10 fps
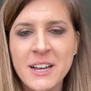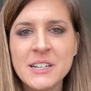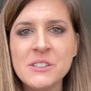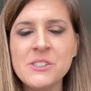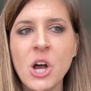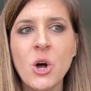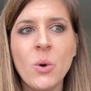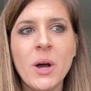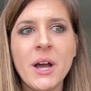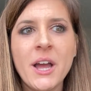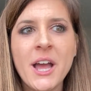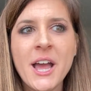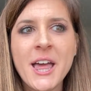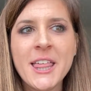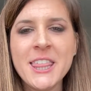So
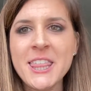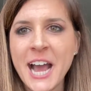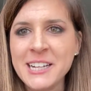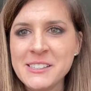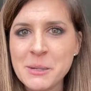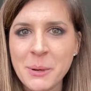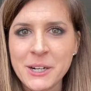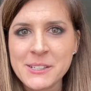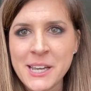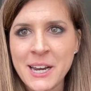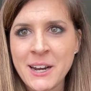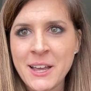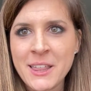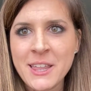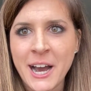that's the
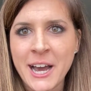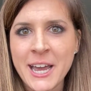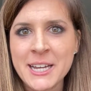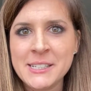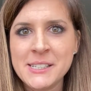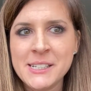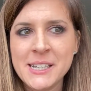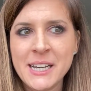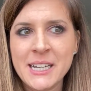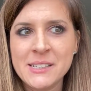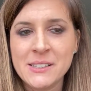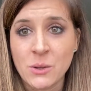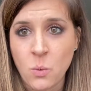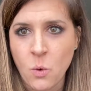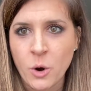person that is the
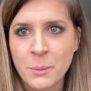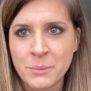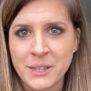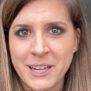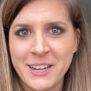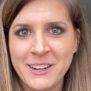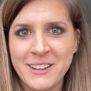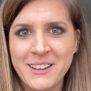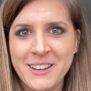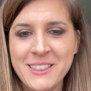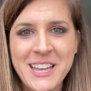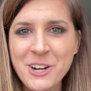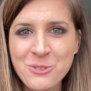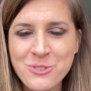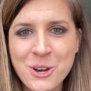warm lead. They
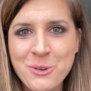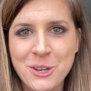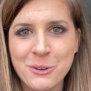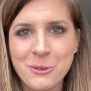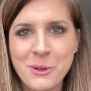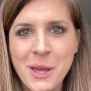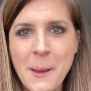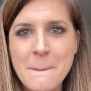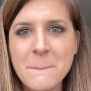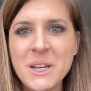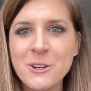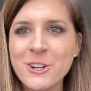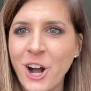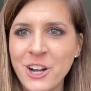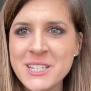don't know you, but your
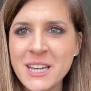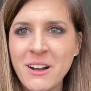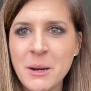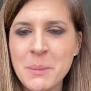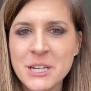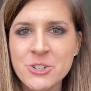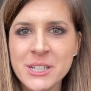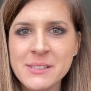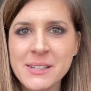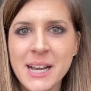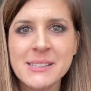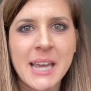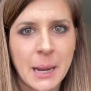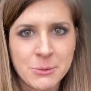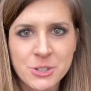content on Pinterest has
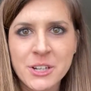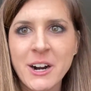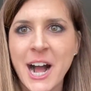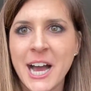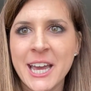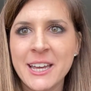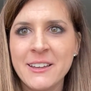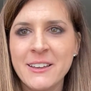captured their eye.